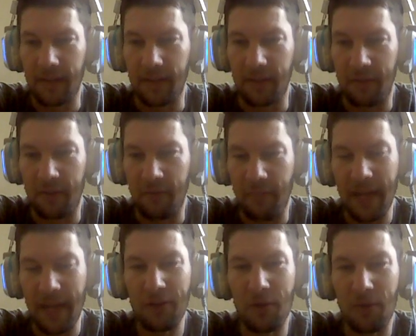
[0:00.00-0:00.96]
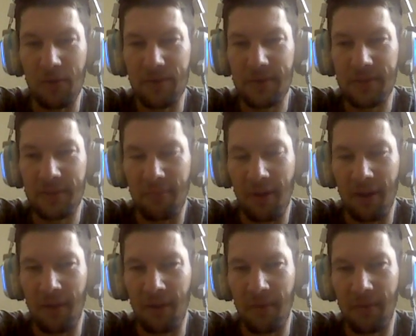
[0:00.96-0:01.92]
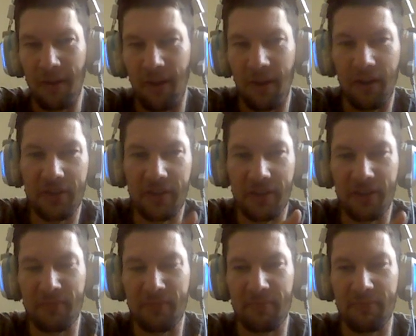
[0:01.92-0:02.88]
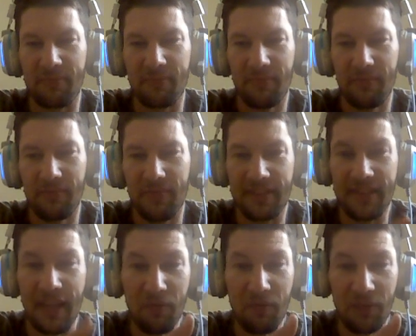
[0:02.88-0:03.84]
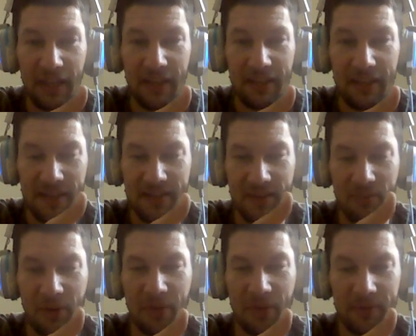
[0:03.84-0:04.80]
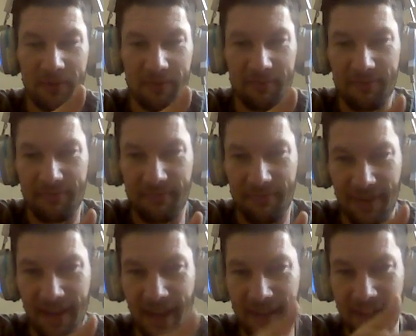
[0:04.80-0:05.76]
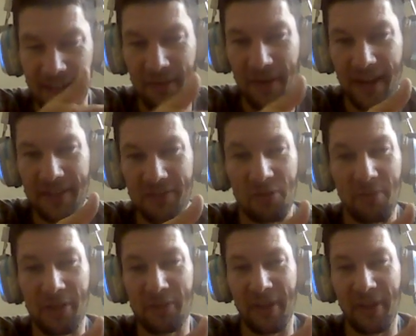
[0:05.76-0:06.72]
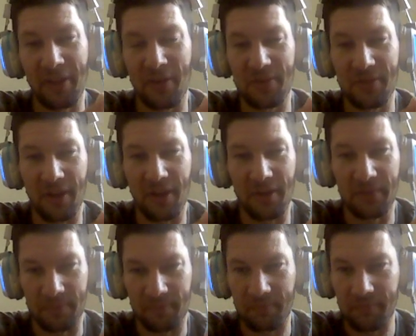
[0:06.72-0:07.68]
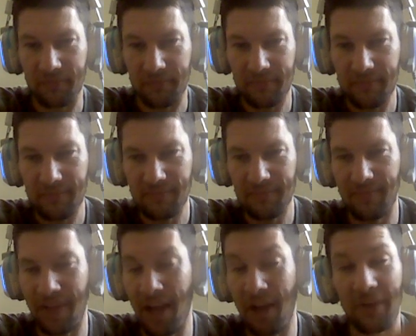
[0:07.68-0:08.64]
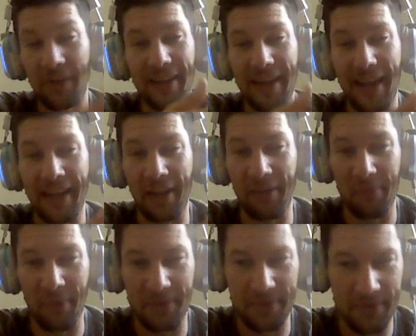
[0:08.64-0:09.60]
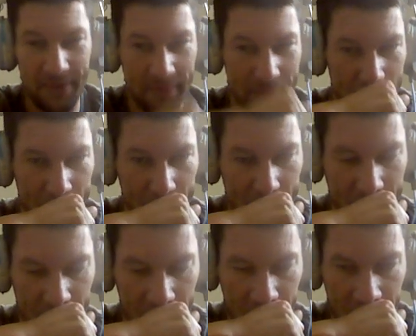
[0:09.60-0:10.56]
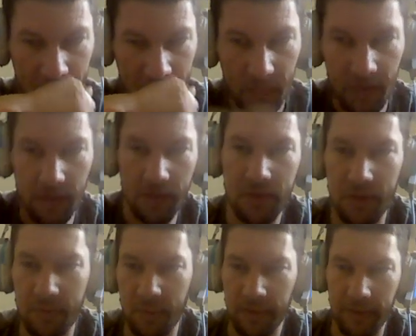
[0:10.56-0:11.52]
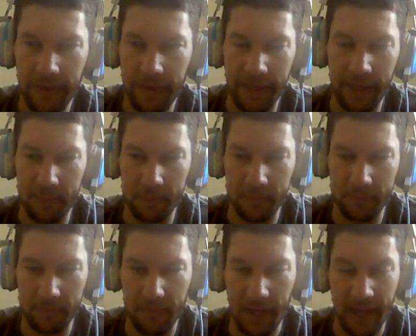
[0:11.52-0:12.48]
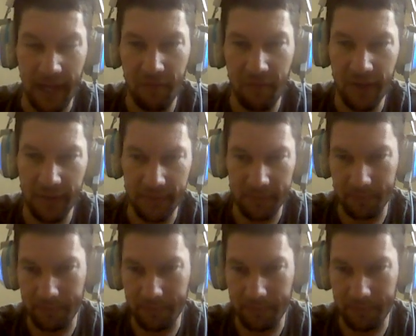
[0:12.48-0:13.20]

the main goals tomorrow are to safely test the boat, not get harassed too much by the Coast Guard, not run into any other boats. Excuse me, and have fun.